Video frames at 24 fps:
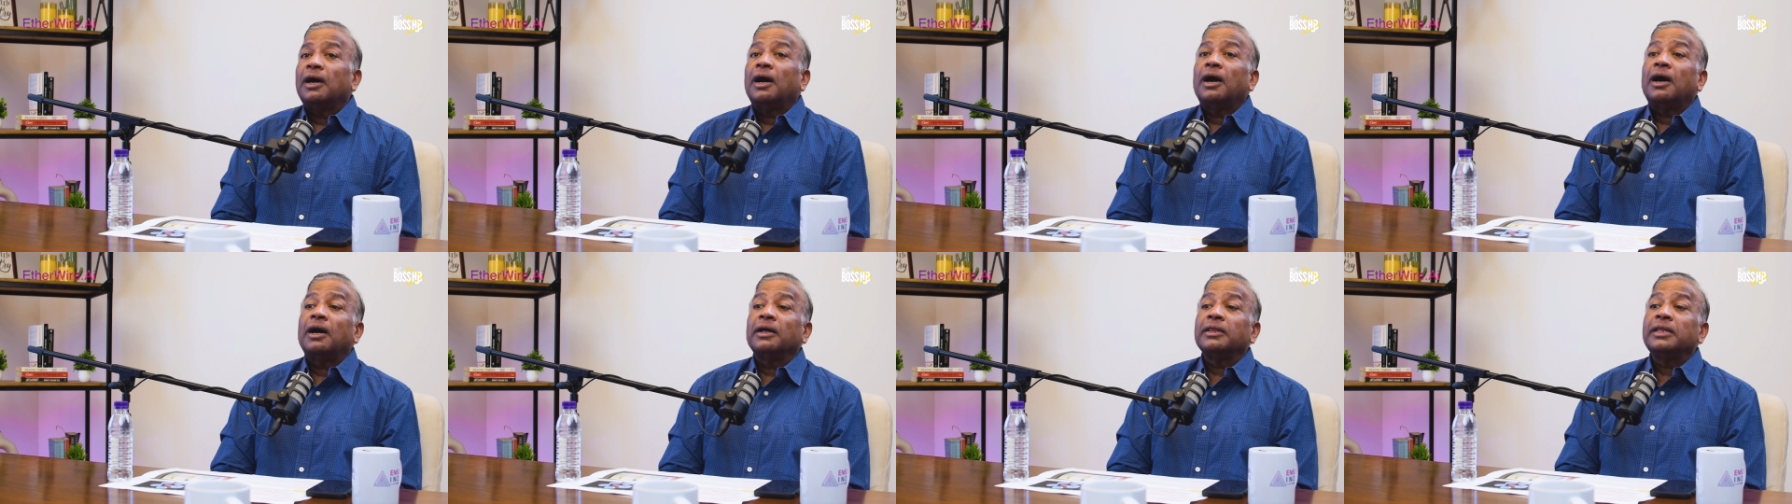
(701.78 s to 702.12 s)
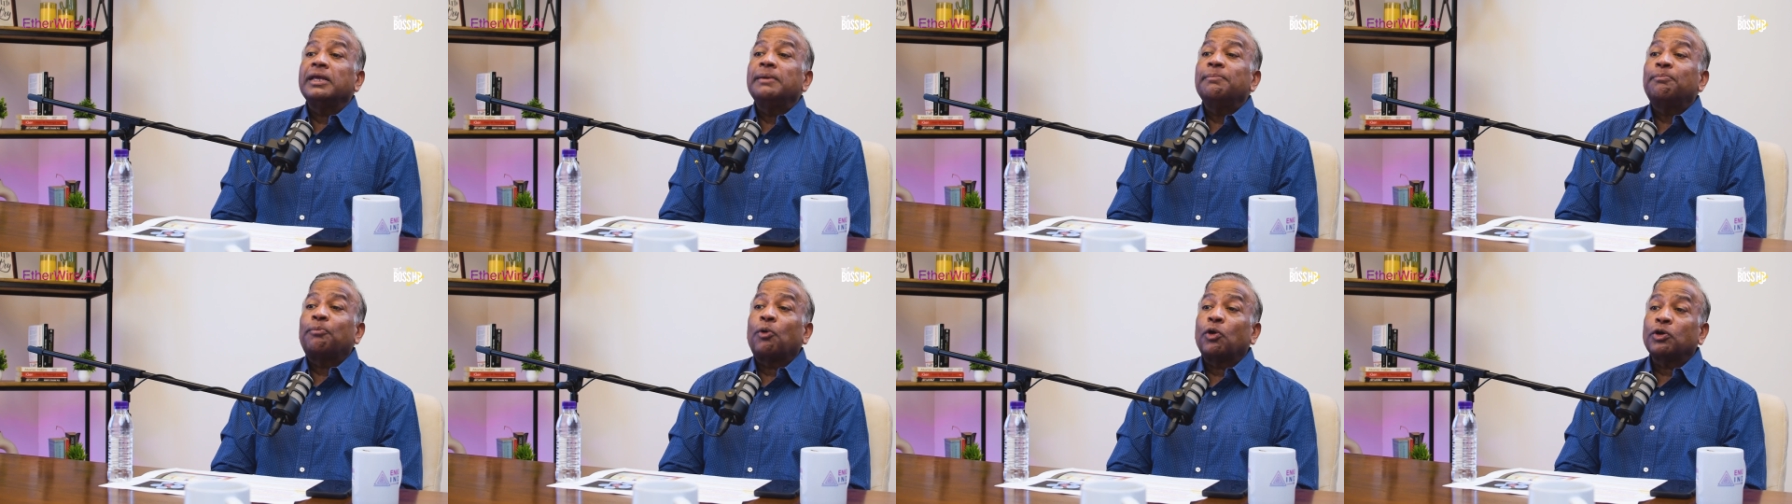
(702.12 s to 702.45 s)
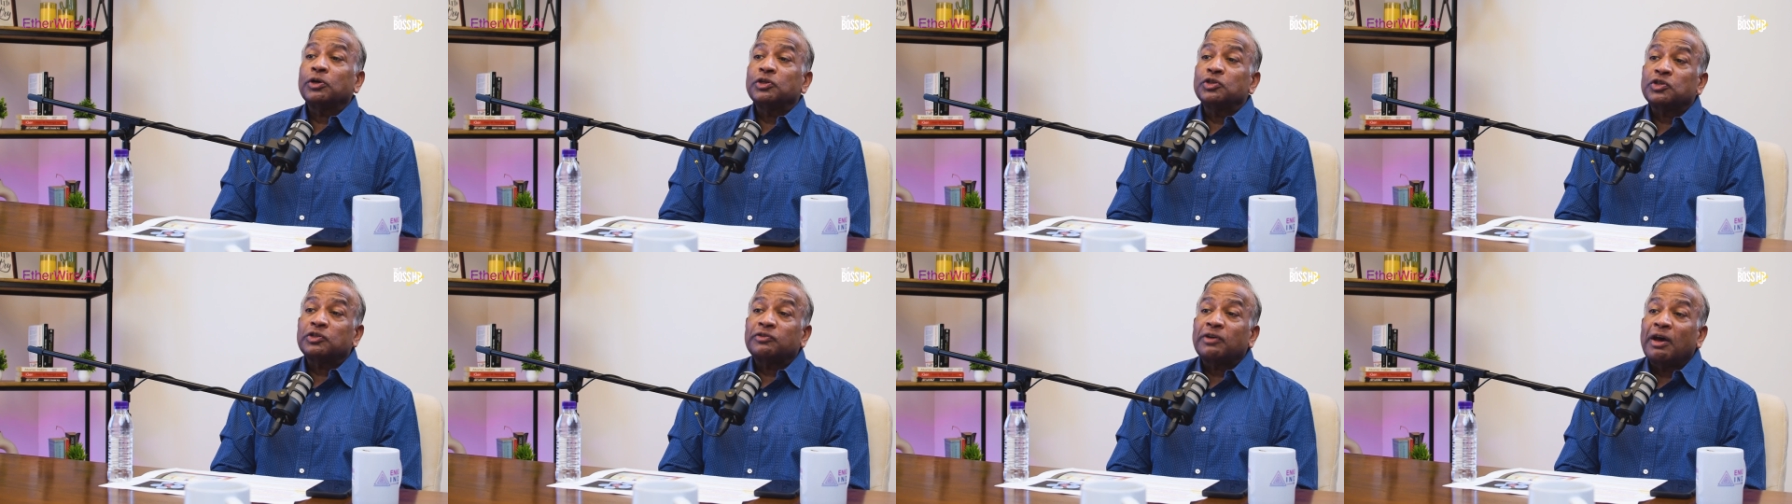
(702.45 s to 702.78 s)
uh, the
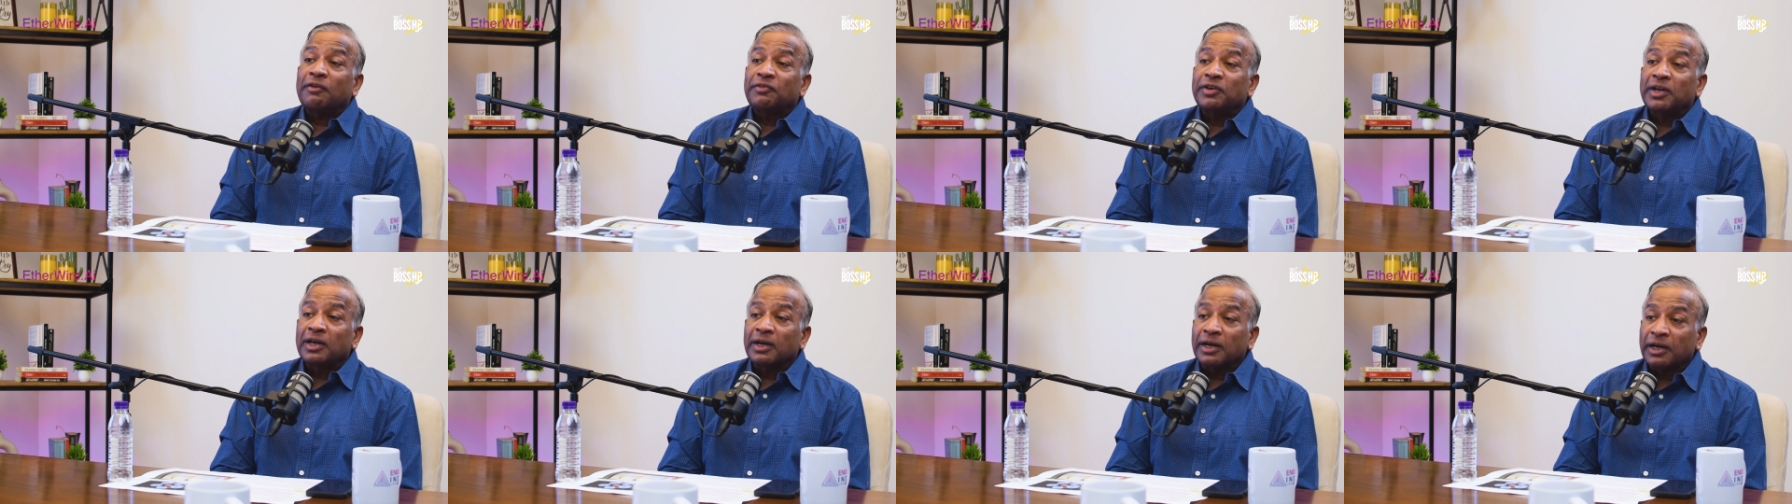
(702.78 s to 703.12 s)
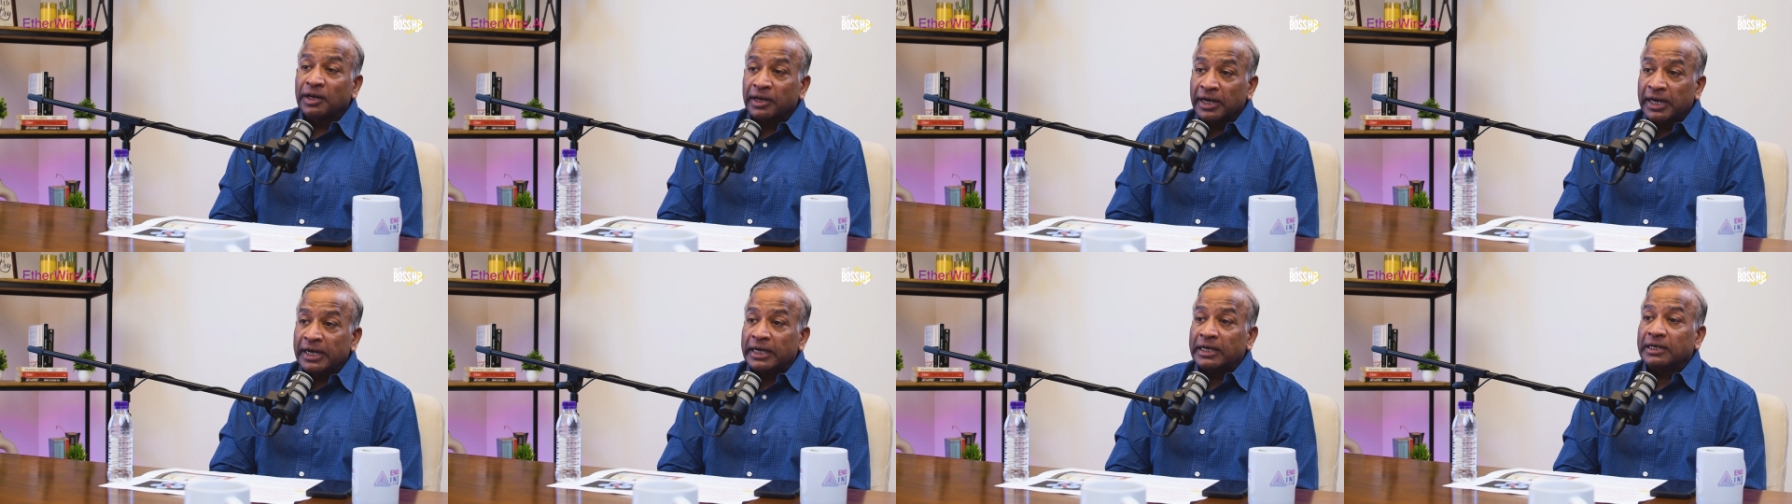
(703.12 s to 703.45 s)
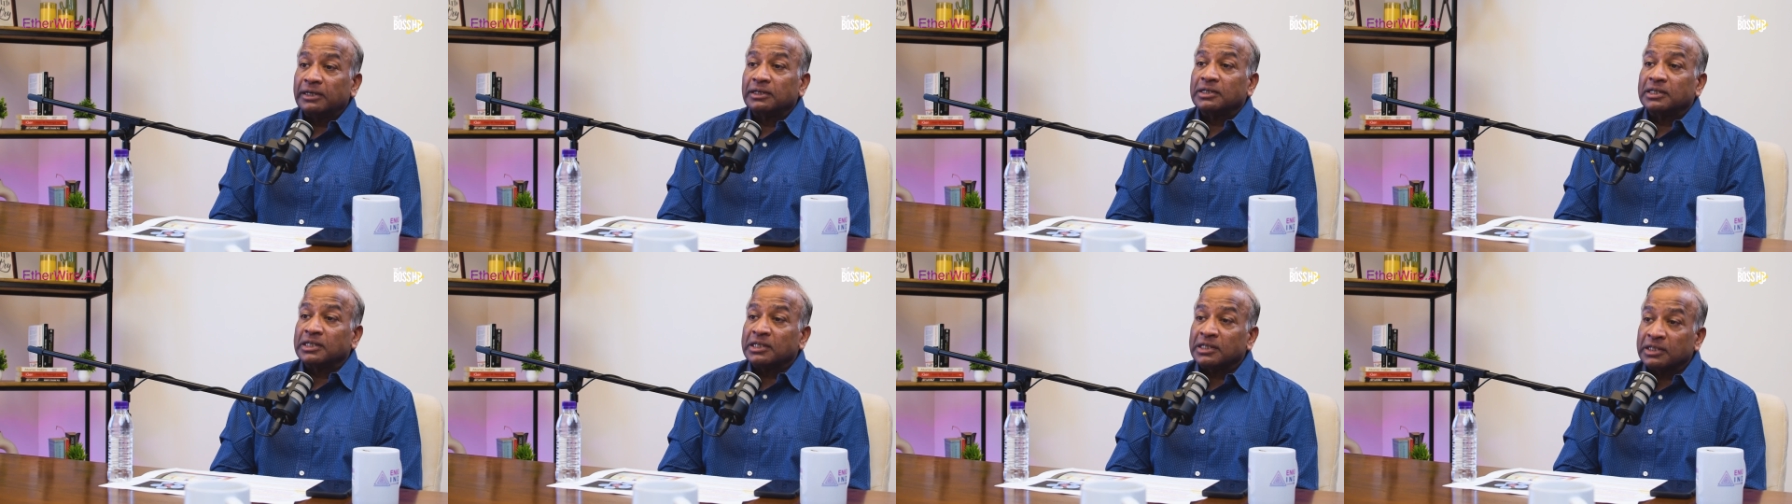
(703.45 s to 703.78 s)
importance of having a great
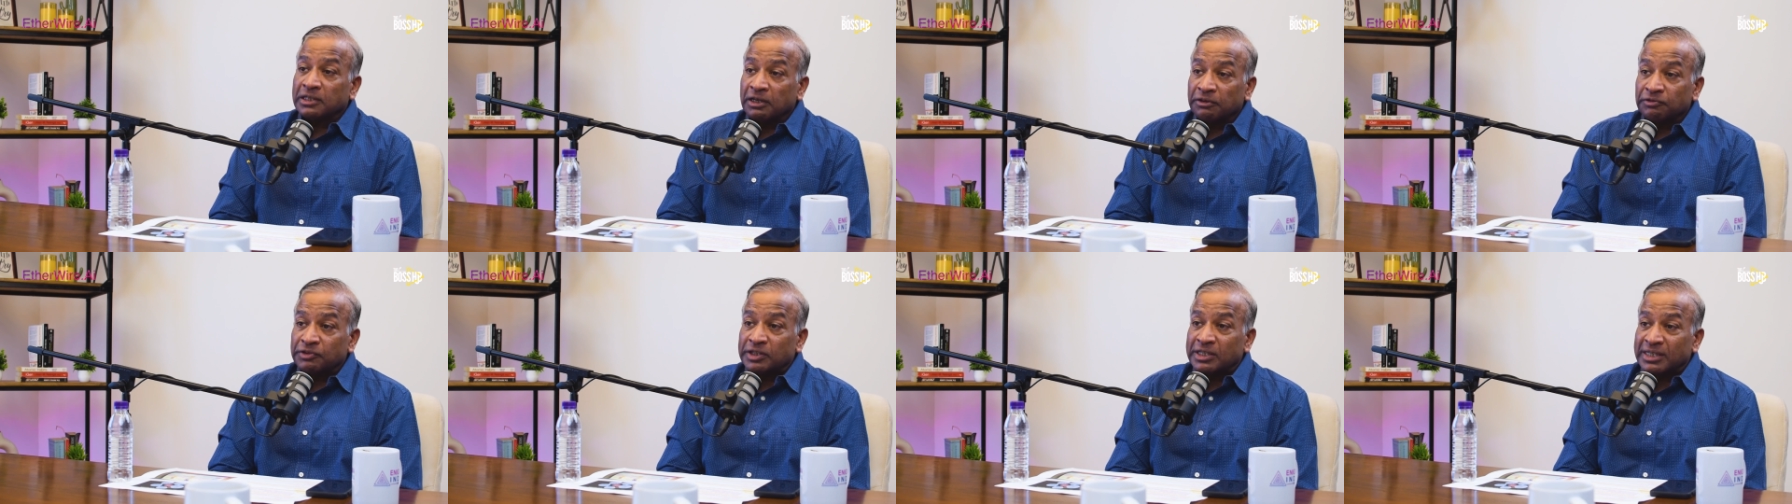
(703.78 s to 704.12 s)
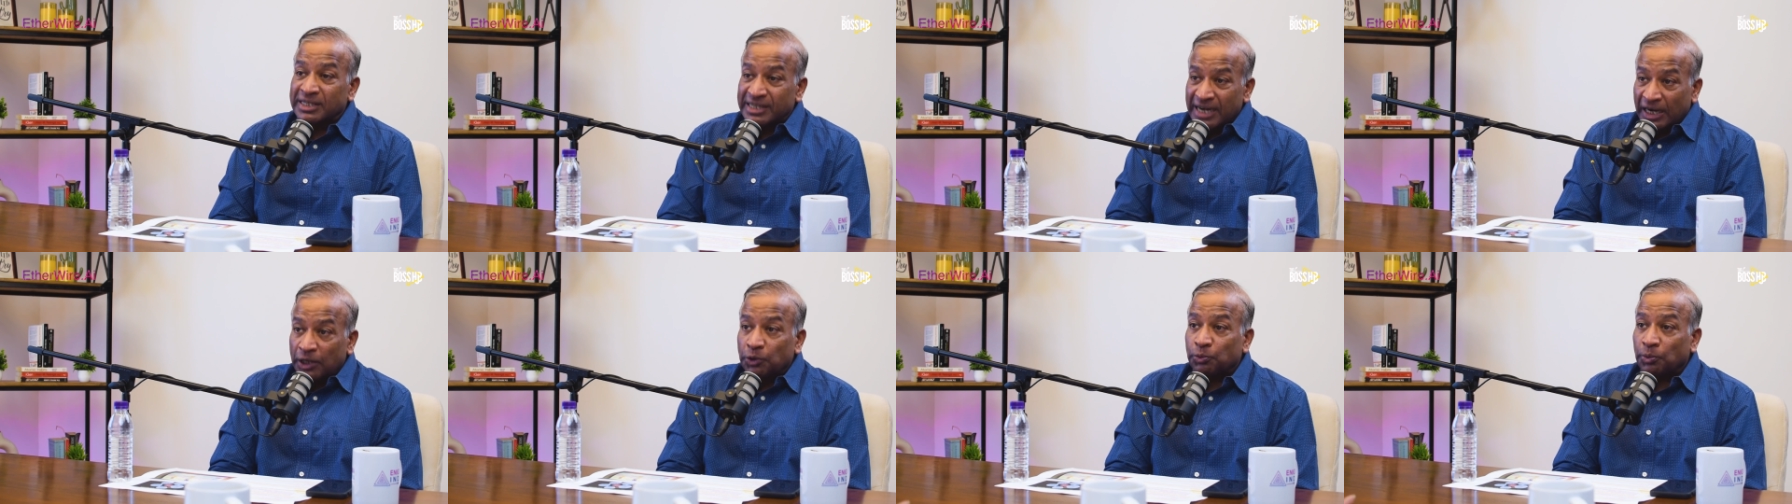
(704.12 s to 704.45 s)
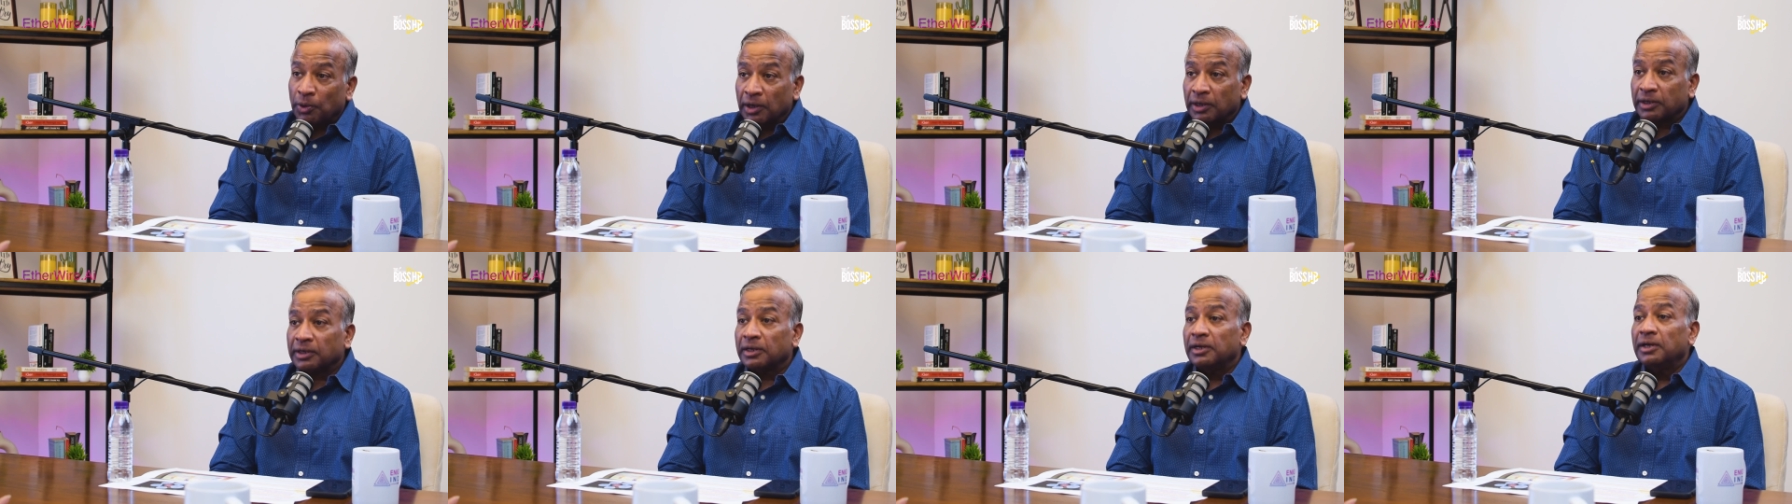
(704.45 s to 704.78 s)
service
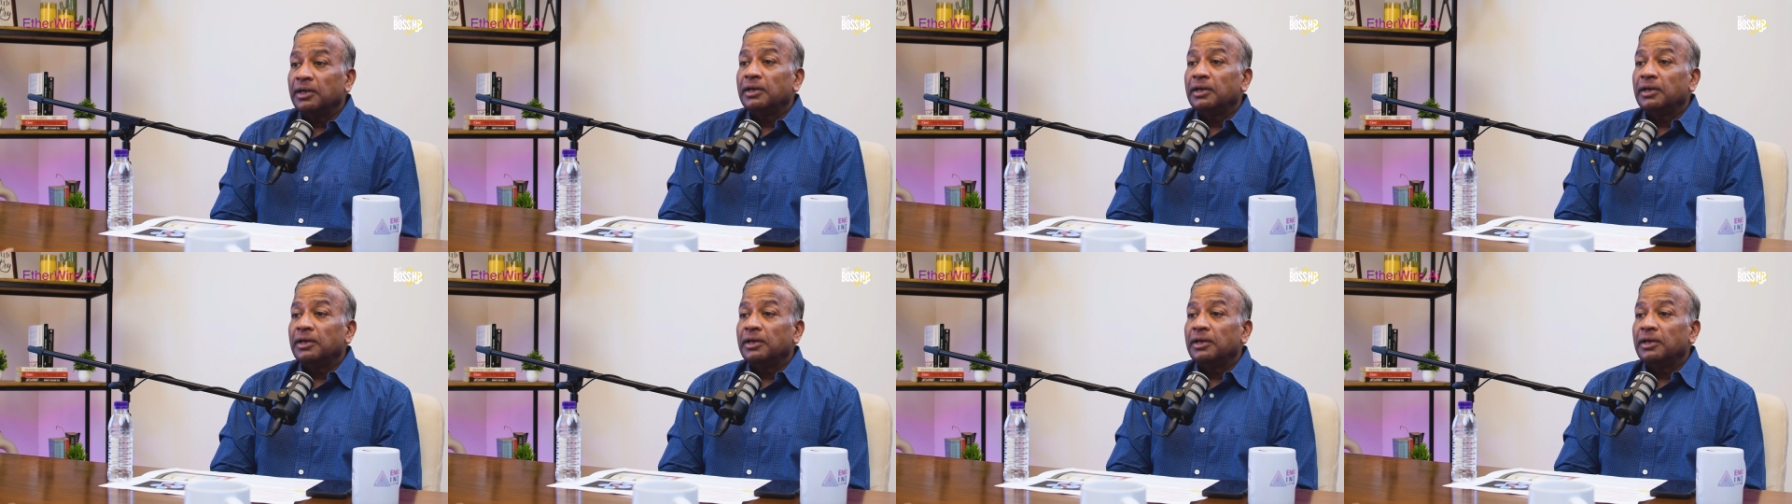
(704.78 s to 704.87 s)
network,